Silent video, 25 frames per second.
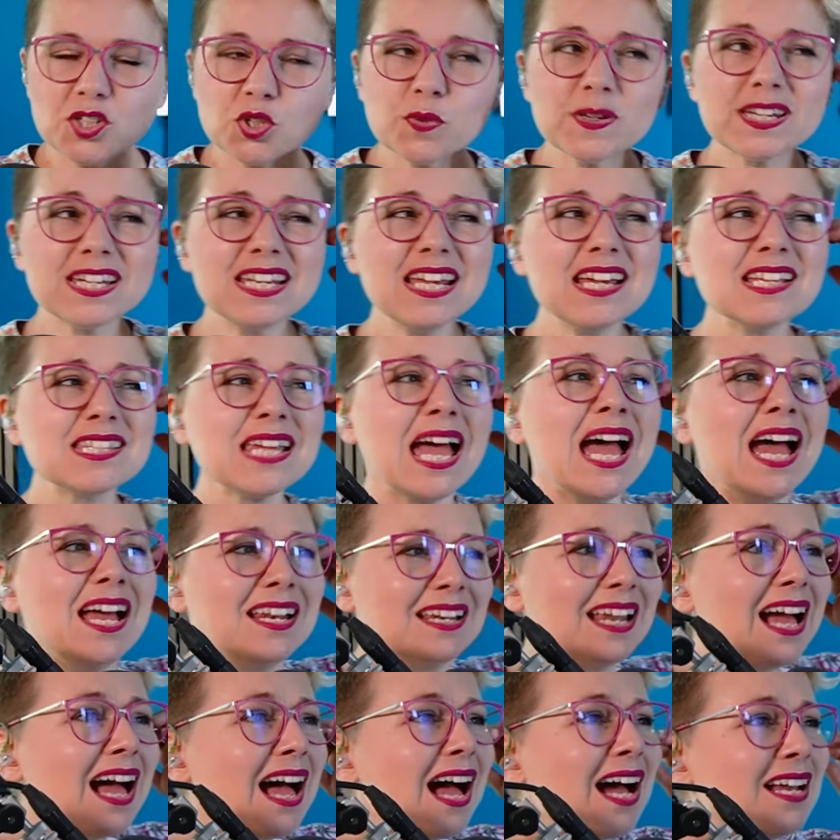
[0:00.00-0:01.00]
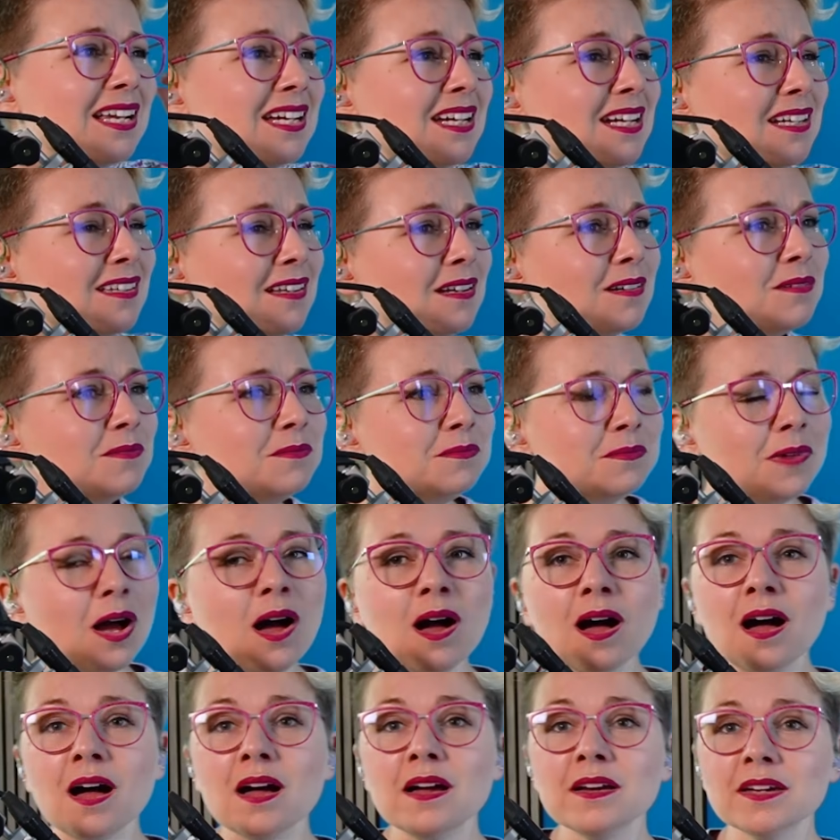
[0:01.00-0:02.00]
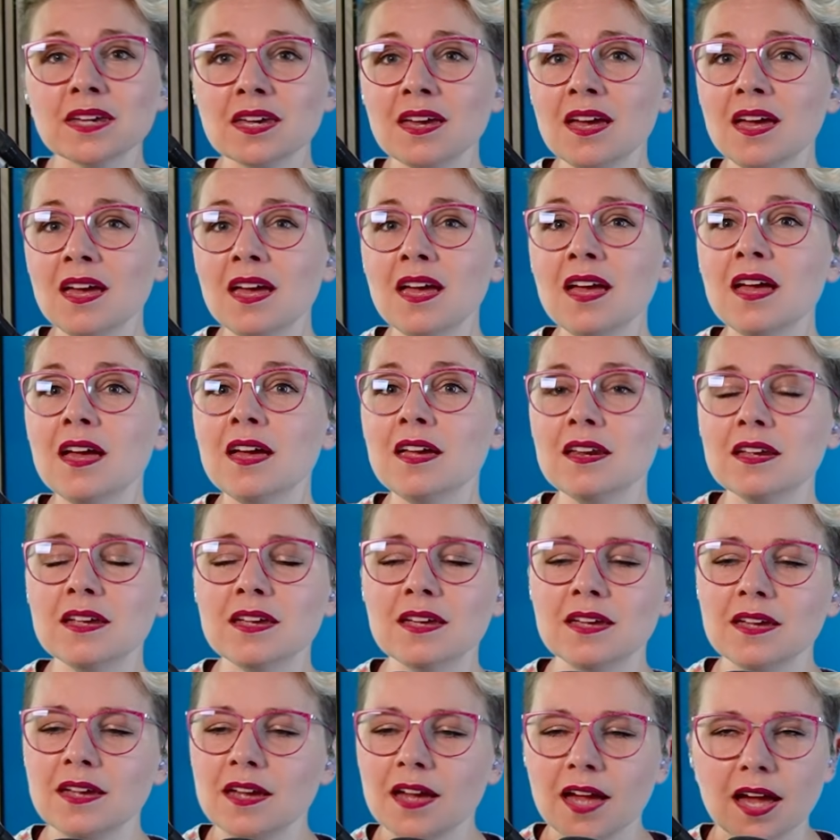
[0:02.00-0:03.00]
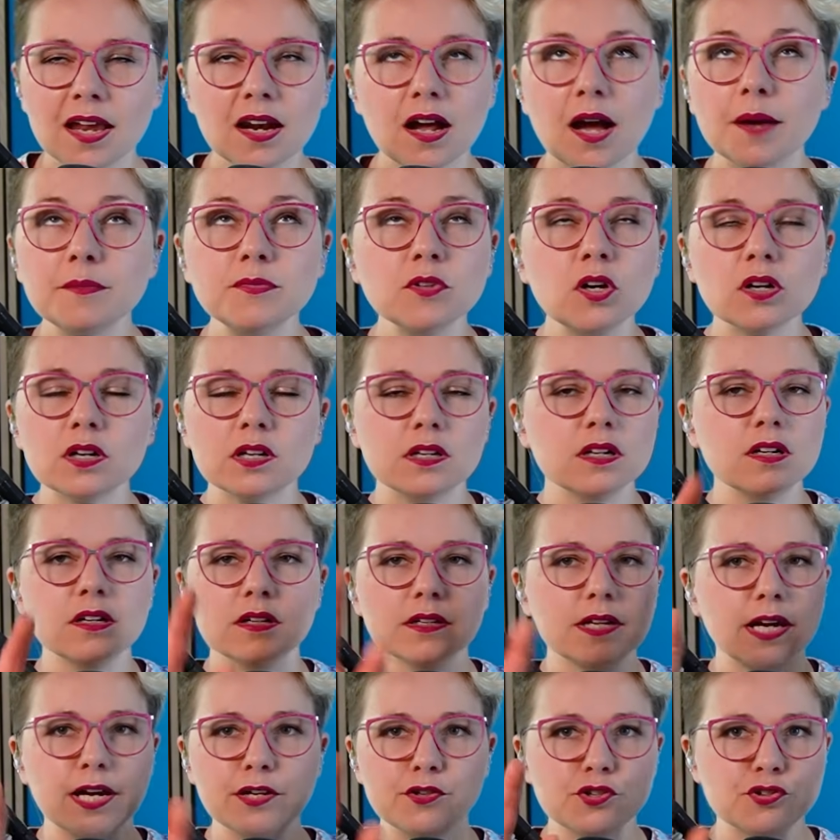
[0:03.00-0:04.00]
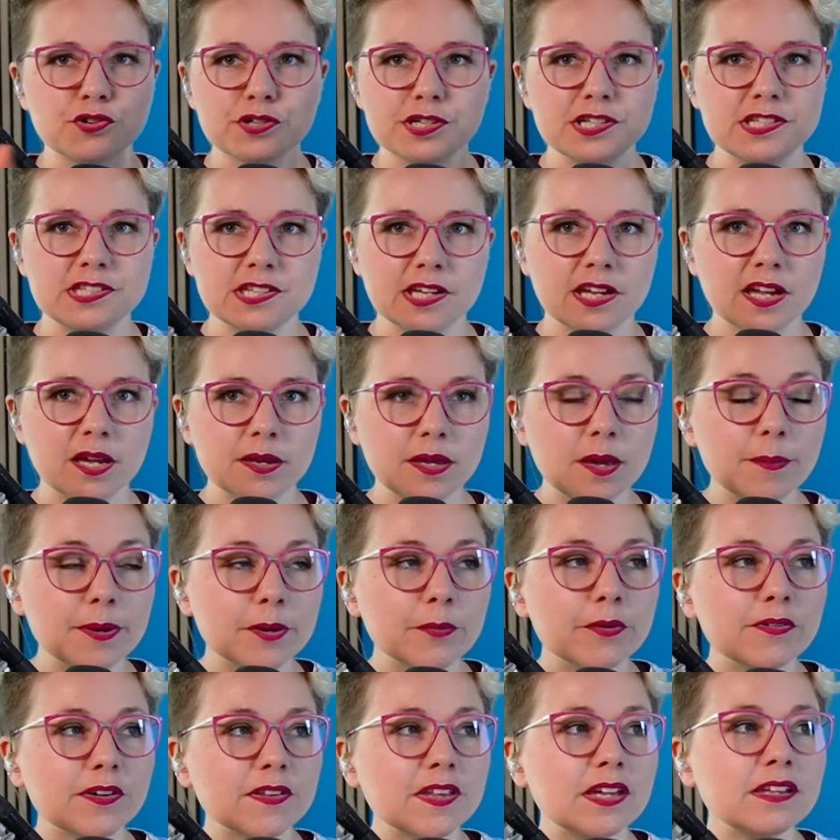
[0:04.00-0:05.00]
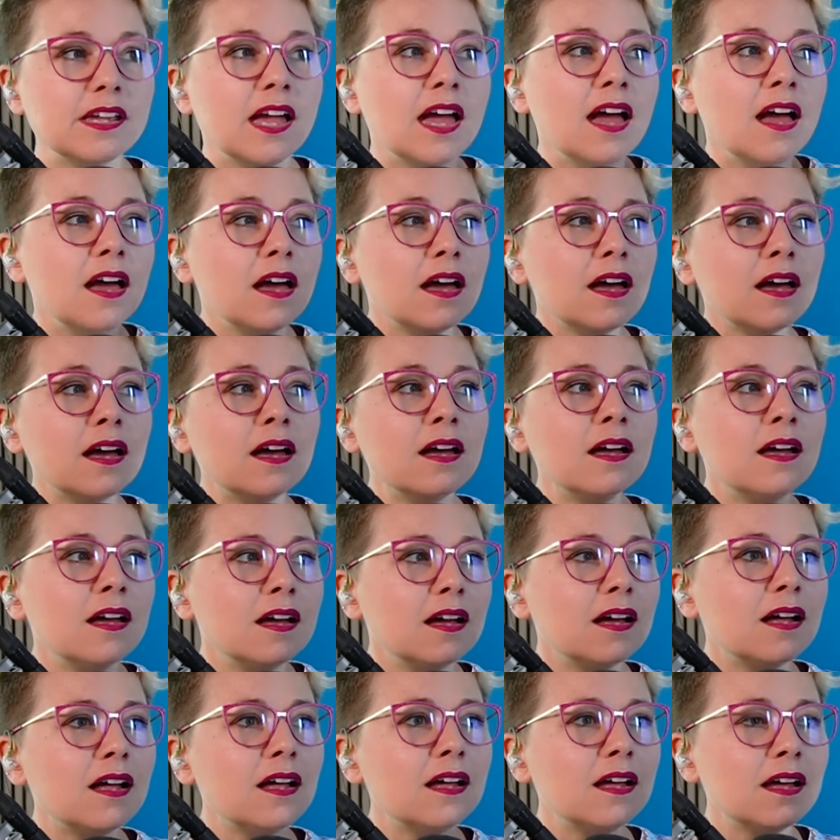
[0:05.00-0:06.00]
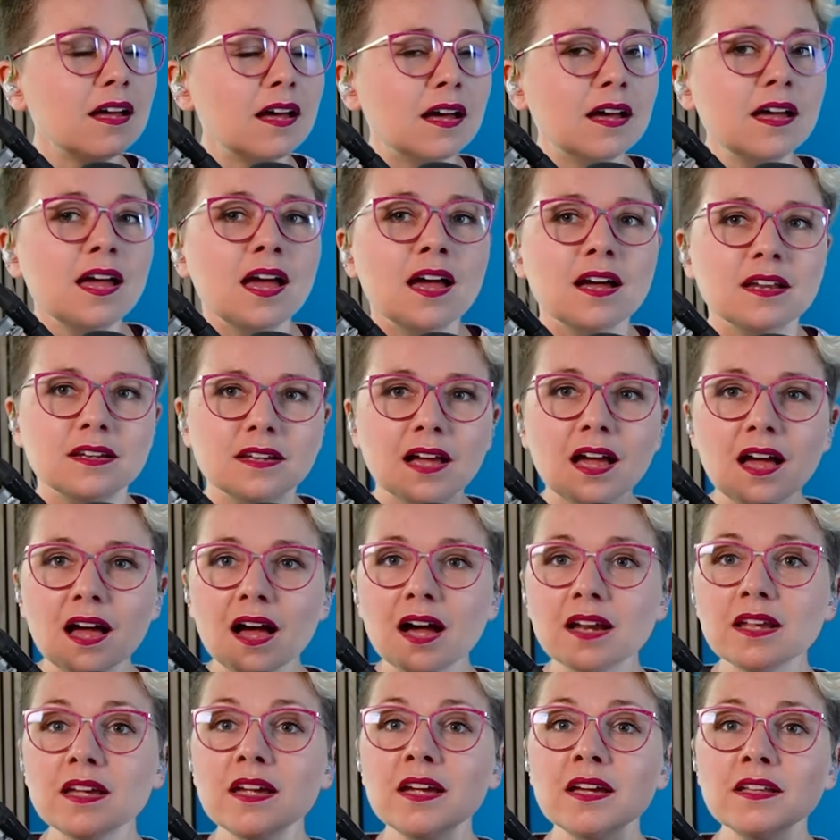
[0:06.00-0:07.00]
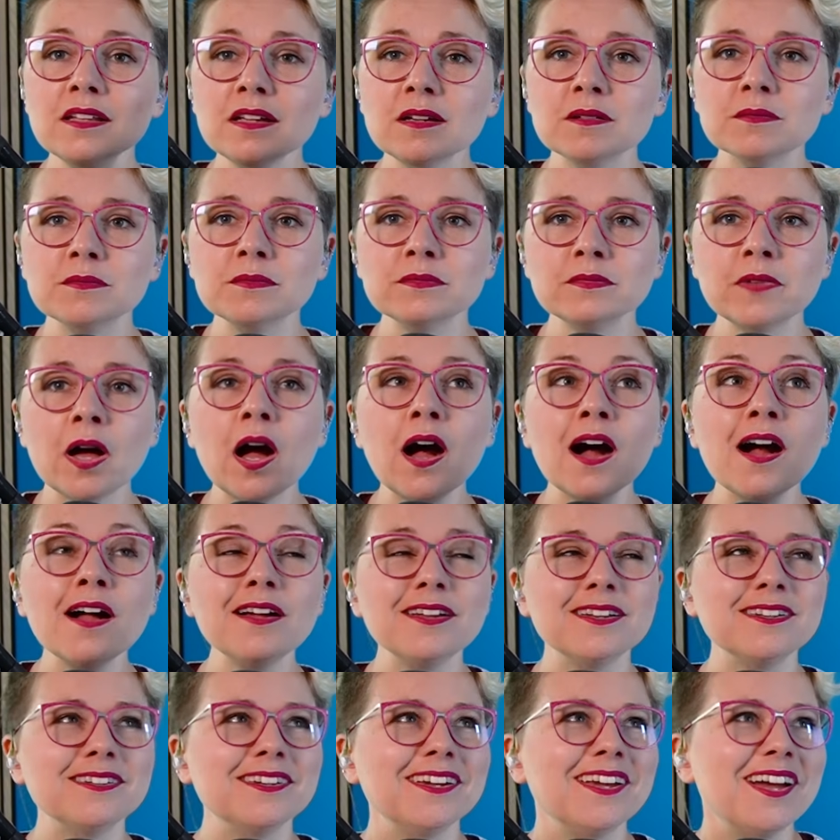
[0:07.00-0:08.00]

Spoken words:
So we can hear not in the market. And I'm not a country singer yet, but we've got that ha ha ha, not in the market.